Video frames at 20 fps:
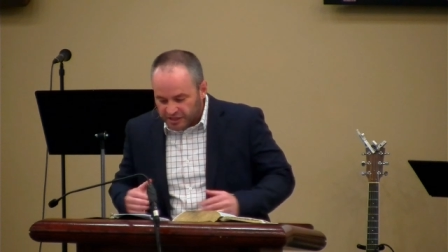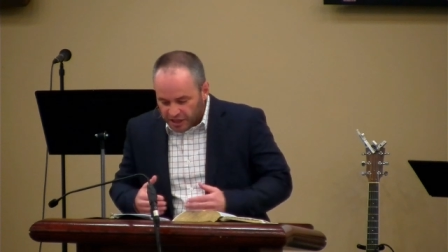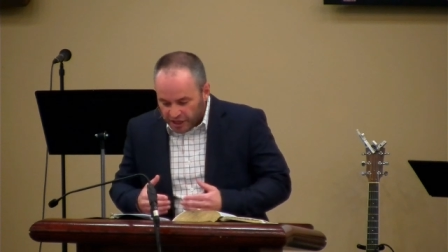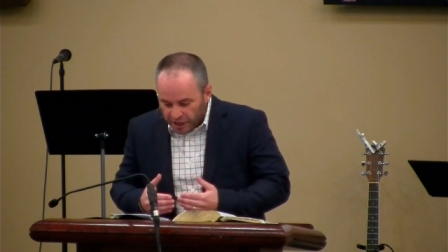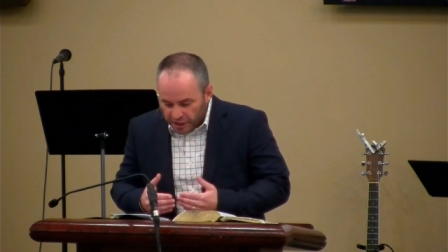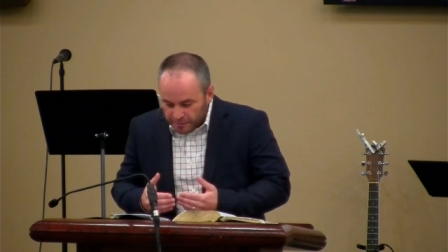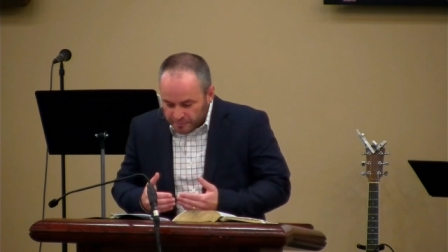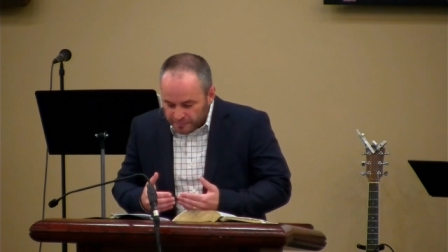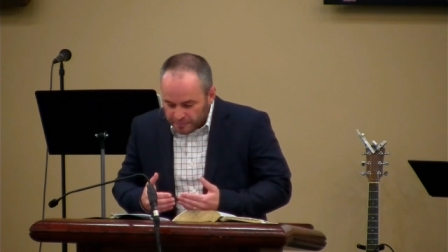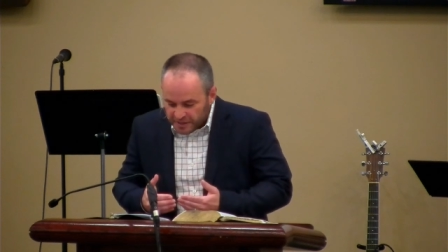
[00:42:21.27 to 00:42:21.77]

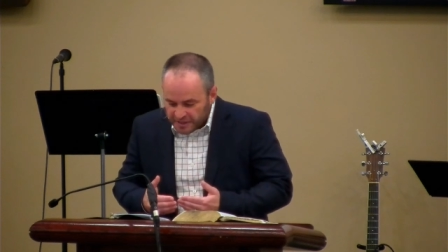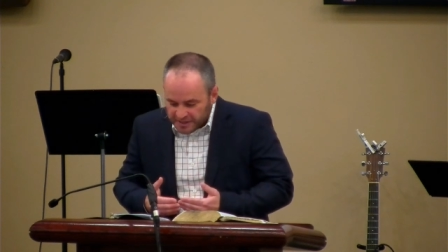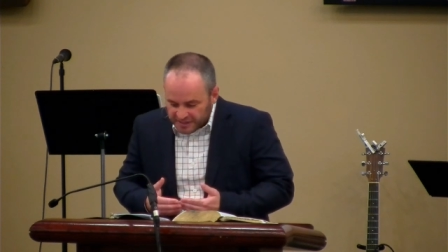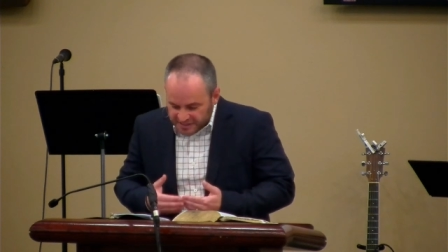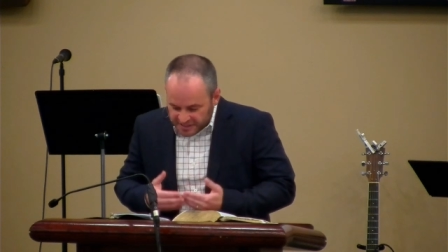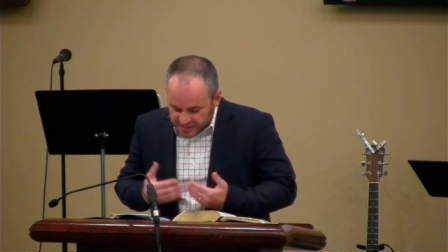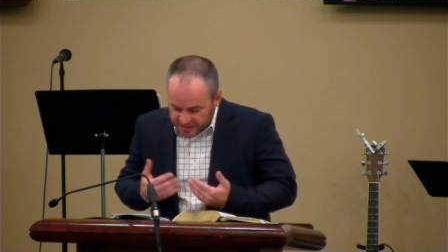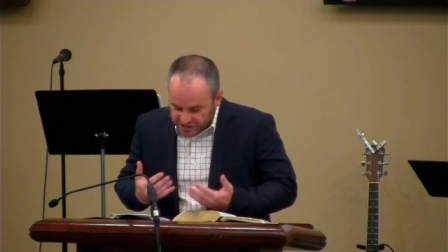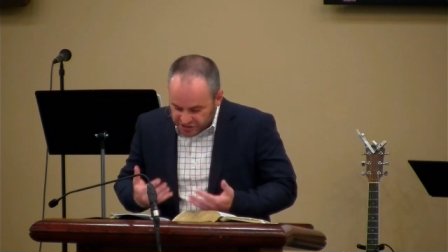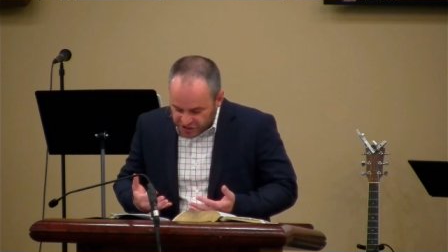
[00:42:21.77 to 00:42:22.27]
come
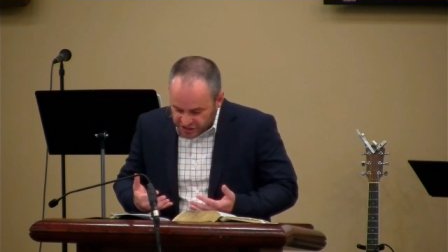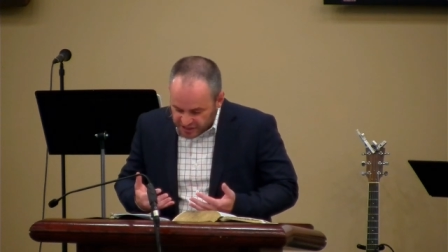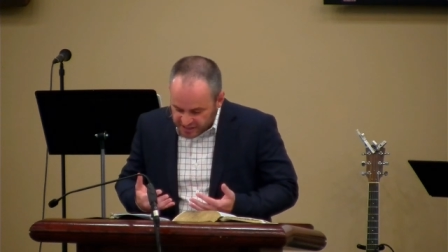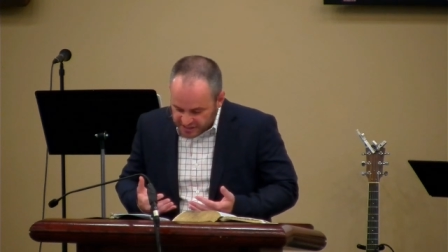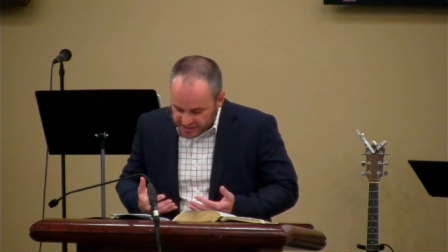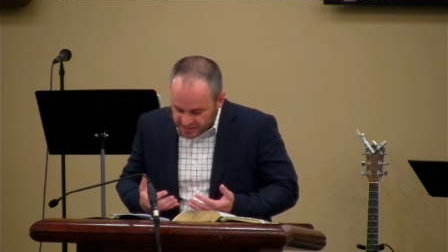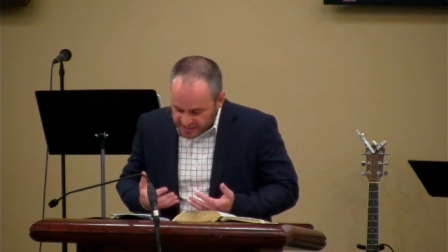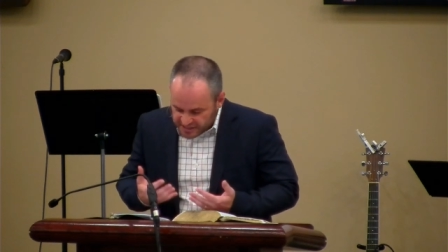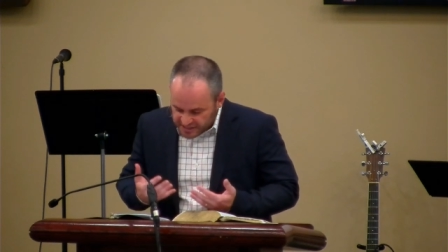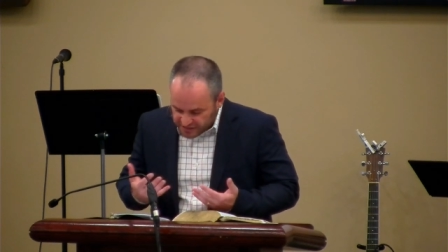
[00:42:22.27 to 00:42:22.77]
to
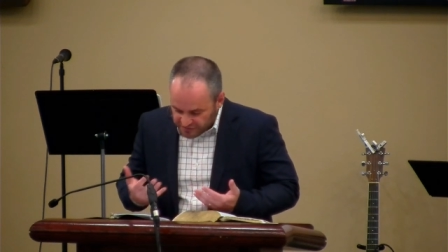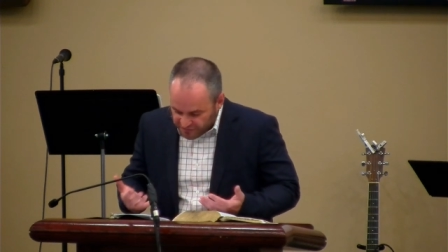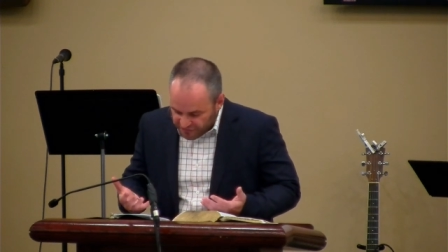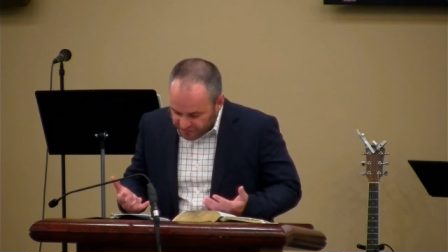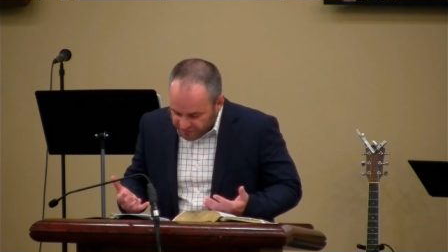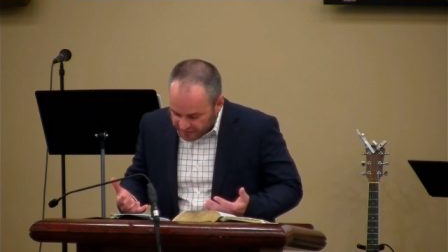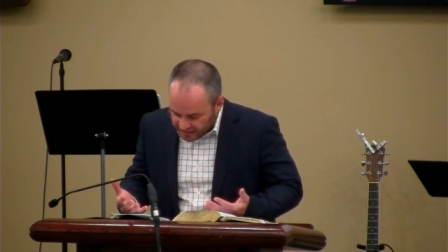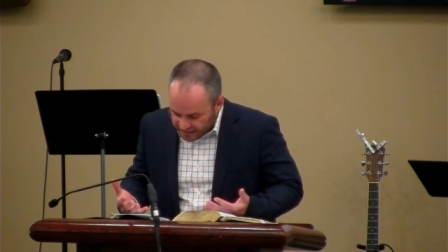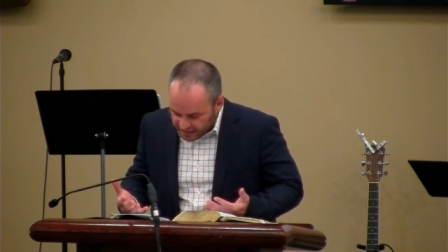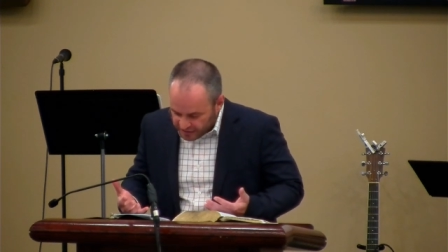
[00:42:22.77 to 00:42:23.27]
Jesus in
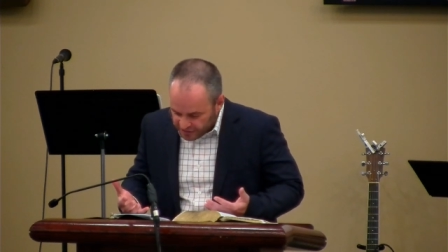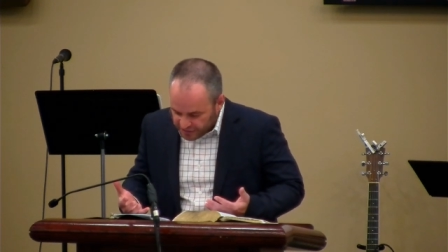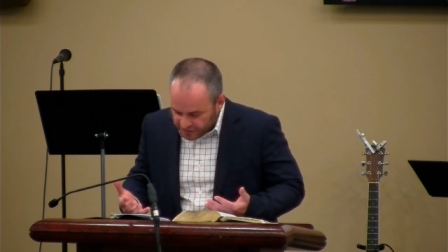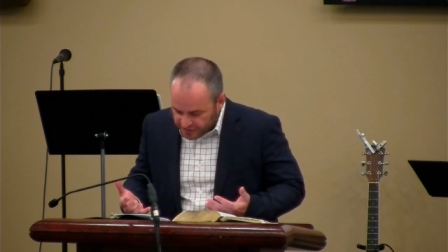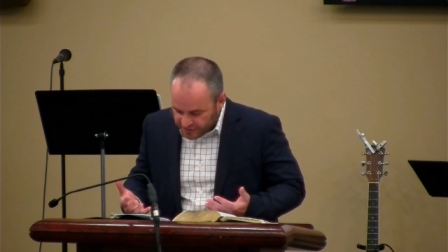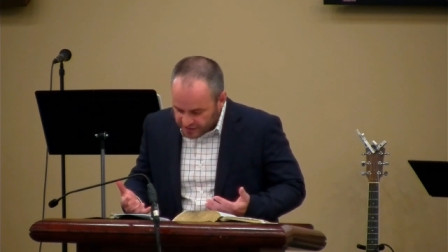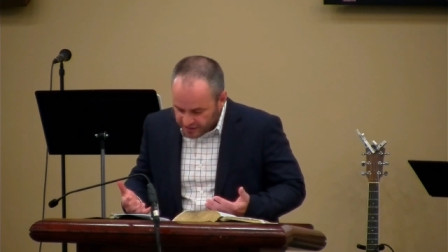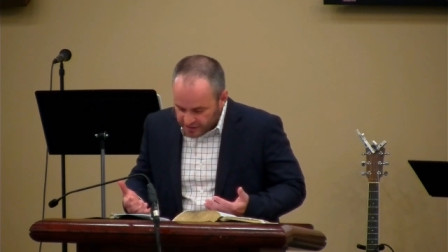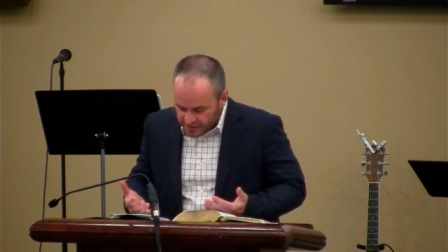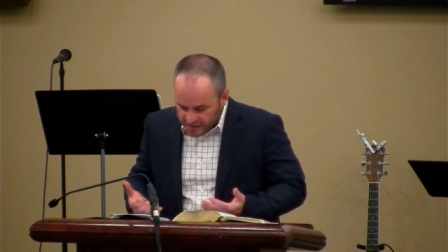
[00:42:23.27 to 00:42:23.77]

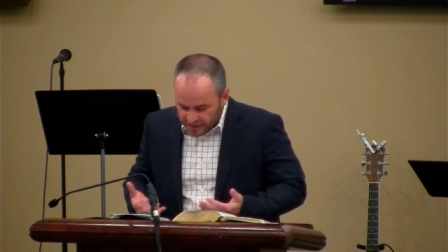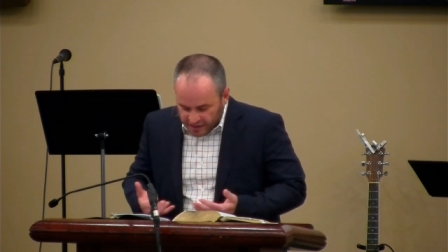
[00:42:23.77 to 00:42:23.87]
faith.